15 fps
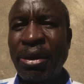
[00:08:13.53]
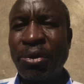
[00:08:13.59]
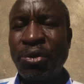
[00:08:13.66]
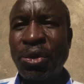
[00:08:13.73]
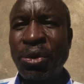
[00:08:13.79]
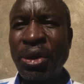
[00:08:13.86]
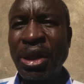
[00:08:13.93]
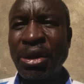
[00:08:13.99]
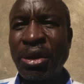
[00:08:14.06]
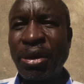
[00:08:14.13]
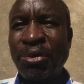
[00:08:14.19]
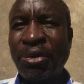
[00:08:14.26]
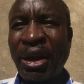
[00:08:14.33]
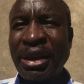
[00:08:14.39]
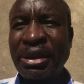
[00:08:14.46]
during the
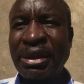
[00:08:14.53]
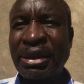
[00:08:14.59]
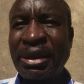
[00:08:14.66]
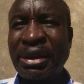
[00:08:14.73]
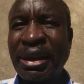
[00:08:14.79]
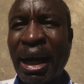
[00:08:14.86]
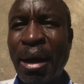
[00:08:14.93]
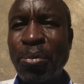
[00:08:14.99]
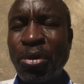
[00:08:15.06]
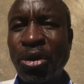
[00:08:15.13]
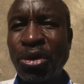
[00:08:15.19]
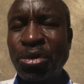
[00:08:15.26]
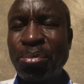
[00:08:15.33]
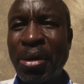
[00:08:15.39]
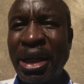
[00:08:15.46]
first term
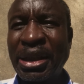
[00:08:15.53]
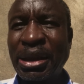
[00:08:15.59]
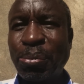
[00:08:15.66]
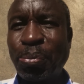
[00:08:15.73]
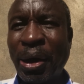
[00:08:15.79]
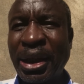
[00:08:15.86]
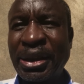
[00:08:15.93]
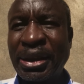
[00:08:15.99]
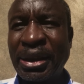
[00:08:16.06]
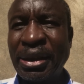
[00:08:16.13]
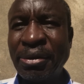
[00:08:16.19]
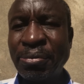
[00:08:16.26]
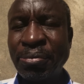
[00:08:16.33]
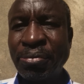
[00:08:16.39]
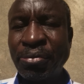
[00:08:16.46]
of multi-party,
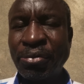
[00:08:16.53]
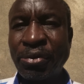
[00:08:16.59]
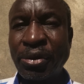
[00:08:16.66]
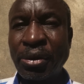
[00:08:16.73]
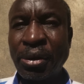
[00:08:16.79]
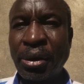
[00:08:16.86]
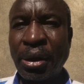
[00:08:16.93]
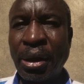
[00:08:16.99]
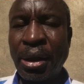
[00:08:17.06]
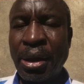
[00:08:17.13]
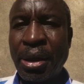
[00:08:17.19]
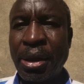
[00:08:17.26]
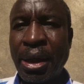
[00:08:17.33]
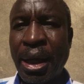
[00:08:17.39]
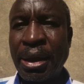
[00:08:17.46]

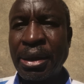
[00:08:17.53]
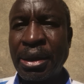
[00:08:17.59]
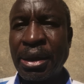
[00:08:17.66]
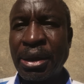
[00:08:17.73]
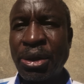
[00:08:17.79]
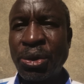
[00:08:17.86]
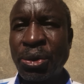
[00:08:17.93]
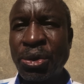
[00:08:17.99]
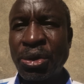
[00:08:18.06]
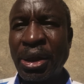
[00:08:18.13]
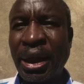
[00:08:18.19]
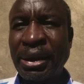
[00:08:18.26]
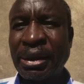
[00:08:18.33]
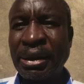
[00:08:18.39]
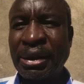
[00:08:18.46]
92 to
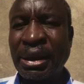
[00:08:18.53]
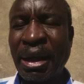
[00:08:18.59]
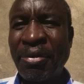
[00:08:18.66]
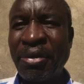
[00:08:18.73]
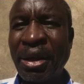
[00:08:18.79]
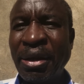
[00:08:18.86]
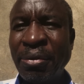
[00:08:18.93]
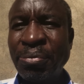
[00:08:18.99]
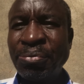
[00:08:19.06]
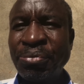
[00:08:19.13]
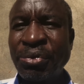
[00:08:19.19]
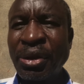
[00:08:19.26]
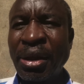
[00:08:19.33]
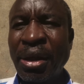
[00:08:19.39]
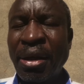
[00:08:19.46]
97,
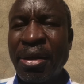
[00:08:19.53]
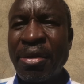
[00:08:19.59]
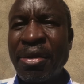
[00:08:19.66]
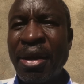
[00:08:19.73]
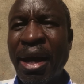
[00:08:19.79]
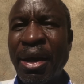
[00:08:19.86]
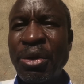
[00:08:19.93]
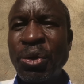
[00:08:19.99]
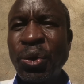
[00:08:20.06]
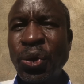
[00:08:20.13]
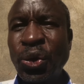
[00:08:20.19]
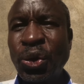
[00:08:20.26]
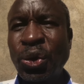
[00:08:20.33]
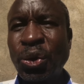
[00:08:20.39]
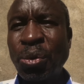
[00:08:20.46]
there
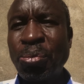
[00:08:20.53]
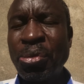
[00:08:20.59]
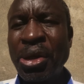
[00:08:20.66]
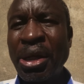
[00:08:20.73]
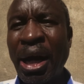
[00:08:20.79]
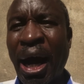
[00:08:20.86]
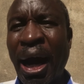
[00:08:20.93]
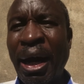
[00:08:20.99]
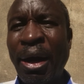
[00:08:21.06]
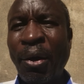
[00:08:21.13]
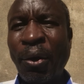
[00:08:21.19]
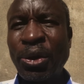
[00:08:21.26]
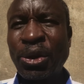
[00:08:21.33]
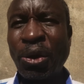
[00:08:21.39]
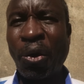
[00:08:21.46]
used to be a
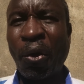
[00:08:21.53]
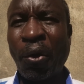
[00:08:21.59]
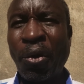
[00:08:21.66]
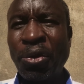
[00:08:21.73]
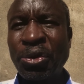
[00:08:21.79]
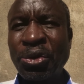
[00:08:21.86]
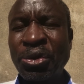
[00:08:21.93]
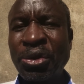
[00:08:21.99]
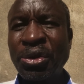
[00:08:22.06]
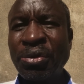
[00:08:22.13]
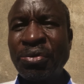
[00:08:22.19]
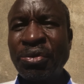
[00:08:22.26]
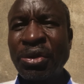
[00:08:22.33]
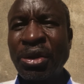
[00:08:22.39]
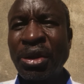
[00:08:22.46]
lot of
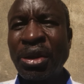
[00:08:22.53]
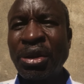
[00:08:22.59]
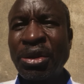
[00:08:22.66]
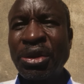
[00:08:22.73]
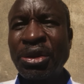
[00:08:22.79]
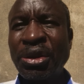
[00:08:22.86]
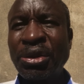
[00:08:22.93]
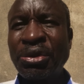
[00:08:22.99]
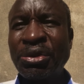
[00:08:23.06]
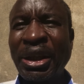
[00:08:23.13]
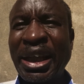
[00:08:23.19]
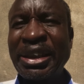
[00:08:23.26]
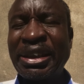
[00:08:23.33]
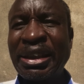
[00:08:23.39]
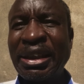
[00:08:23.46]

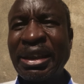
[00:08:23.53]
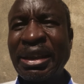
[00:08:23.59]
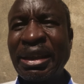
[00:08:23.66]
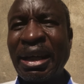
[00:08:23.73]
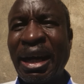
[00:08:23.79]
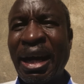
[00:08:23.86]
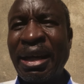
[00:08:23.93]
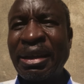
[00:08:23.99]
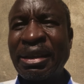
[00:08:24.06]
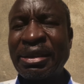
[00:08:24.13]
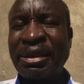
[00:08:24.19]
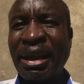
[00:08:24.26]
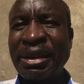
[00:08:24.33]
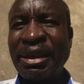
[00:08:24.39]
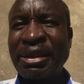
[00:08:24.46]
fighting, and the
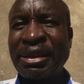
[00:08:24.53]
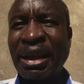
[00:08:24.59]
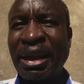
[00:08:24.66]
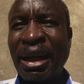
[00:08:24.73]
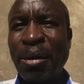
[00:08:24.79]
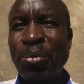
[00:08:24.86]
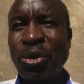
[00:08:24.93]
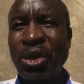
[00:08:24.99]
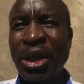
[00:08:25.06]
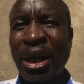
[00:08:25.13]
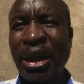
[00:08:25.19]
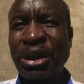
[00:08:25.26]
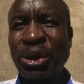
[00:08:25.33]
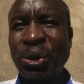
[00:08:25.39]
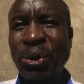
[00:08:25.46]
sergeants at arm would
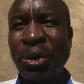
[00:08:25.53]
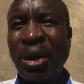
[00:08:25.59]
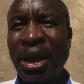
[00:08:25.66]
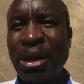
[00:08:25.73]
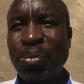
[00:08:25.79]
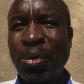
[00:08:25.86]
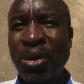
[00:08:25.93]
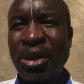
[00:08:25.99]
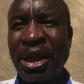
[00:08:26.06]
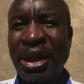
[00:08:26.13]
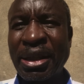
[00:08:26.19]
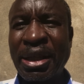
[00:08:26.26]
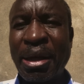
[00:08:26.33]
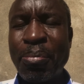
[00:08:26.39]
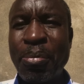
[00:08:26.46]
rush to go and
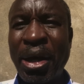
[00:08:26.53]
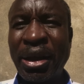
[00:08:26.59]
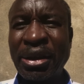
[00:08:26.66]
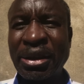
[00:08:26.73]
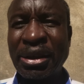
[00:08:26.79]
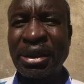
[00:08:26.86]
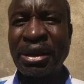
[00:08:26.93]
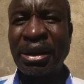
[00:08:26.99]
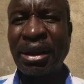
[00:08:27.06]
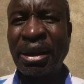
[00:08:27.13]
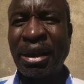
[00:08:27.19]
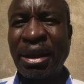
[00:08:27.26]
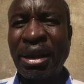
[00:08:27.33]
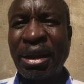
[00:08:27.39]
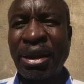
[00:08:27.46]
protect the mess.
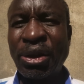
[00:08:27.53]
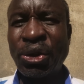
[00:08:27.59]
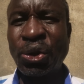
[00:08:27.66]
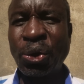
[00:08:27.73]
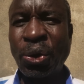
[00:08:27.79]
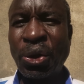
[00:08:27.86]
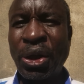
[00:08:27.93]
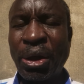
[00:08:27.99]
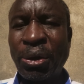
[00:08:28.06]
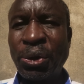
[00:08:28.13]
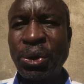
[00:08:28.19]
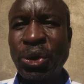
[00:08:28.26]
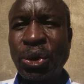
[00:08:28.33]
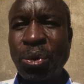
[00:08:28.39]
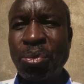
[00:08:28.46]
So there
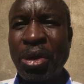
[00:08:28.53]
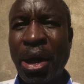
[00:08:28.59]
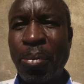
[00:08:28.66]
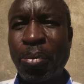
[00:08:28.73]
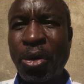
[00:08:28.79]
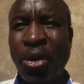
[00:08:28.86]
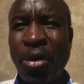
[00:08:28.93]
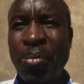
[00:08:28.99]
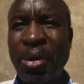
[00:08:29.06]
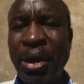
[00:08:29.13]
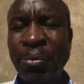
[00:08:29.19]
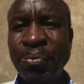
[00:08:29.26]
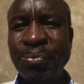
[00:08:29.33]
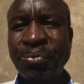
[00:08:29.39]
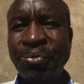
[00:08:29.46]
used to be a problem